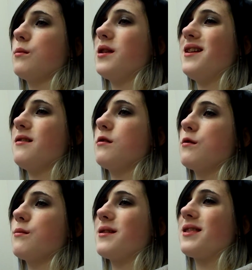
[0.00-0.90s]
do you do
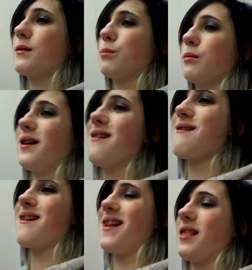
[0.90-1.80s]
with the plant
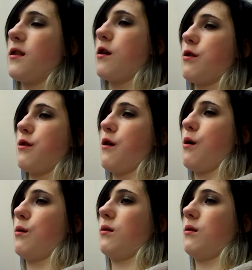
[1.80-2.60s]
right there, though?